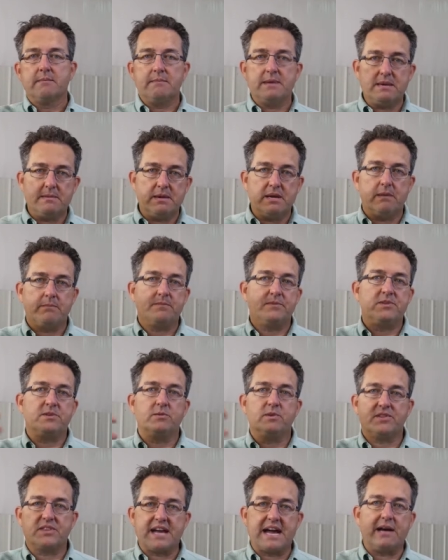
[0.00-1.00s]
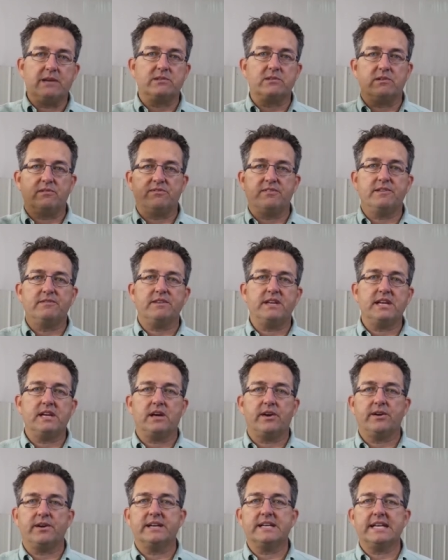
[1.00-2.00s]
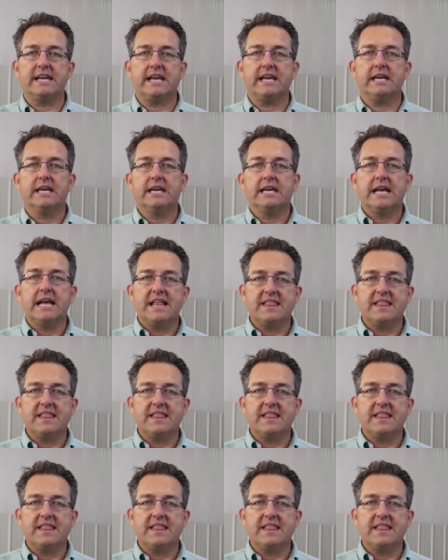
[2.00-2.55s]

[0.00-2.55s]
maybe up to a thousand or fifteen hundred a day.